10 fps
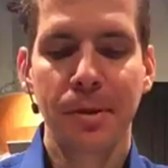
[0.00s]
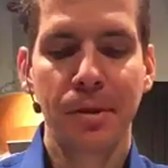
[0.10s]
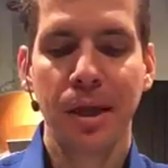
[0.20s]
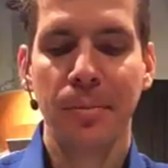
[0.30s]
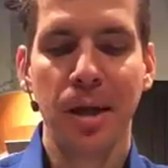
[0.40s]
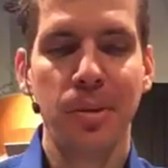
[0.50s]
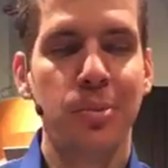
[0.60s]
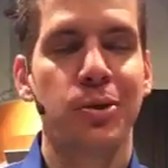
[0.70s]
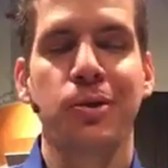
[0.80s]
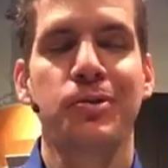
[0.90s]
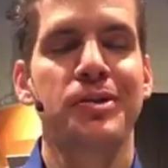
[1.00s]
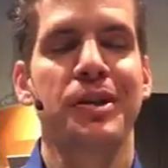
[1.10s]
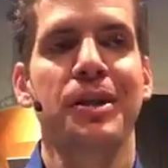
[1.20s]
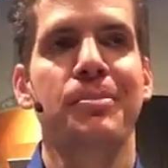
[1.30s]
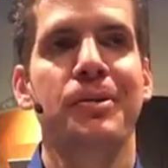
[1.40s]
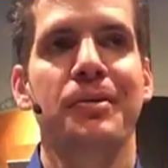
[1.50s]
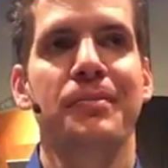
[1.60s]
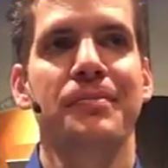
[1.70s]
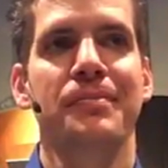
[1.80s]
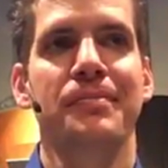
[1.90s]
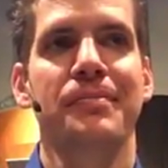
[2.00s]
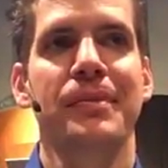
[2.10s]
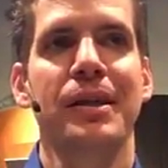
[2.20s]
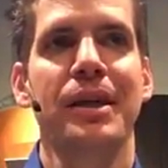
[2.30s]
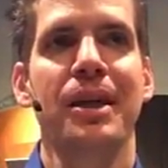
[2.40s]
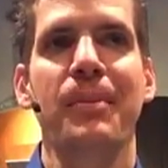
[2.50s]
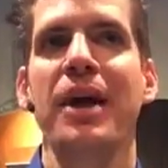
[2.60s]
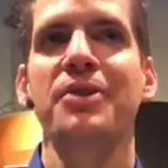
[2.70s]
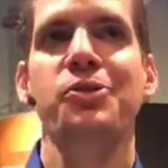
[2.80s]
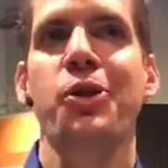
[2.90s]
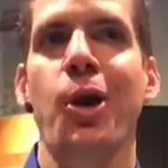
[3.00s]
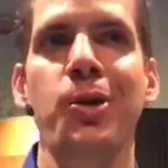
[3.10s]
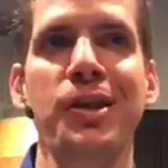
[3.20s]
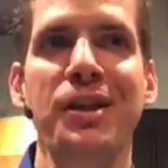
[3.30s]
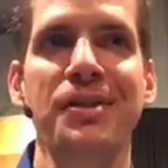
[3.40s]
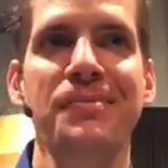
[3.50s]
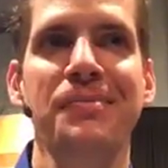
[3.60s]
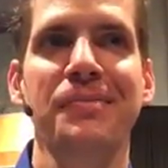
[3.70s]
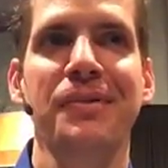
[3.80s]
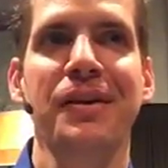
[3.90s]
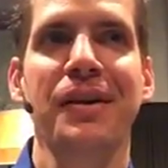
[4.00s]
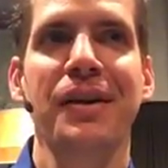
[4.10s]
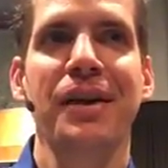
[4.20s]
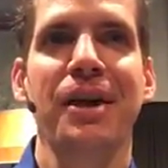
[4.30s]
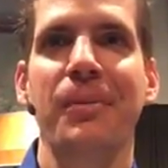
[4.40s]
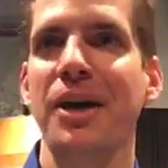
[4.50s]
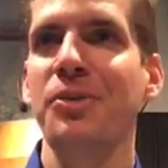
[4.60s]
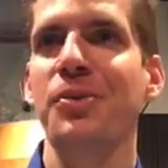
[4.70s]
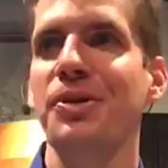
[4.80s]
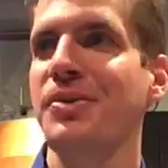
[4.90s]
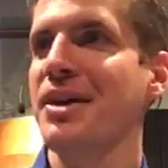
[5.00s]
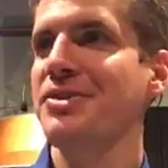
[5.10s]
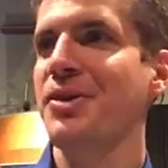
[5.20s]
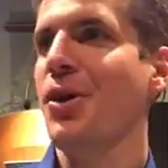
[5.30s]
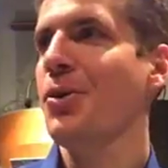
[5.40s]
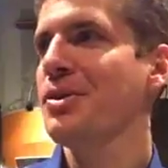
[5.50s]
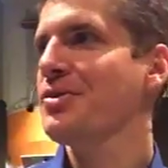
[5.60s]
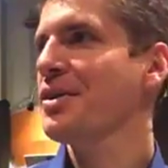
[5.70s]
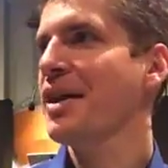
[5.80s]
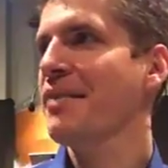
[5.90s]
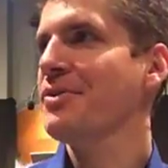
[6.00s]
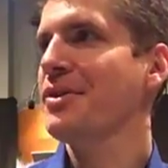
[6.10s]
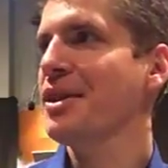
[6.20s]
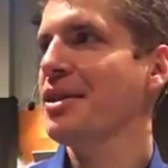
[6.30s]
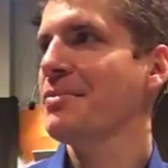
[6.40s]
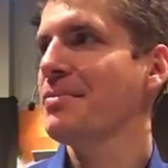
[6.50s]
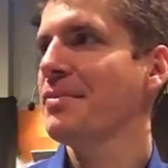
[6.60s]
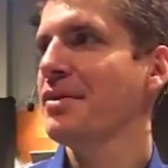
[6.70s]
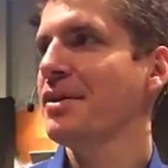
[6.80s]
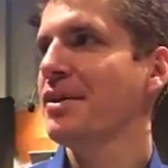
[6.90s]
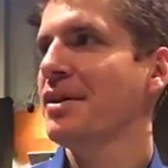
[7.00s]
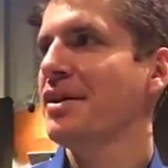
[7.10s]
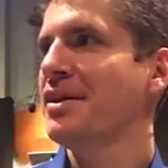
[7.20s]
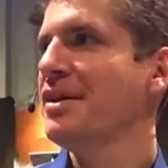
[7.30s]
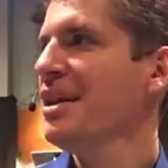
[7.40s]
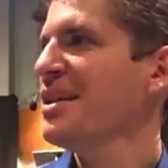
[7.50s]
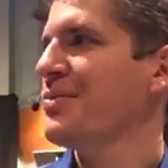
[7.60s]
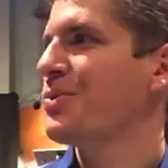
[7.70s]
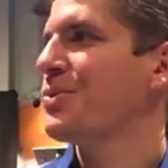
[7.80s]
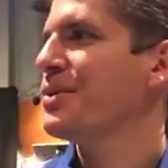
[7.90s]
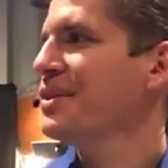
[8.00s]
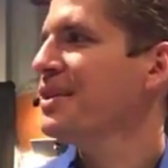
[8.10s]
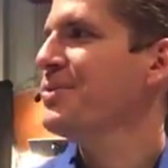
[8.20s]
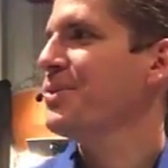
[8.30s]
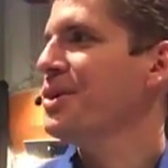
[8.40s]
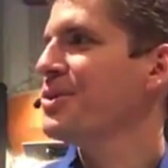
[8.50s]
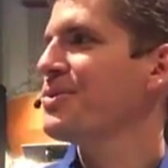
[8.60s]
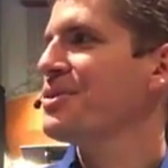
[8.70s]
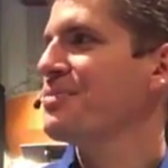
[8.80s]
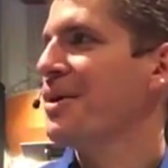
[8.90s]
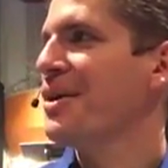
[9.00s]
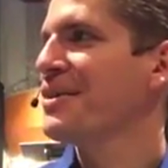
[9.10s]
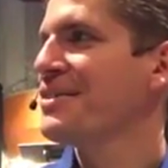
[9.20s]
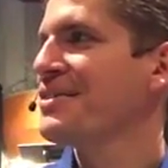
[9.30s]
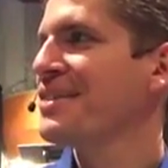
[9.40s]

am I my brother's keeper? Am I his guardian? Am I the one who has to always look after him? Isn't that a really weird response?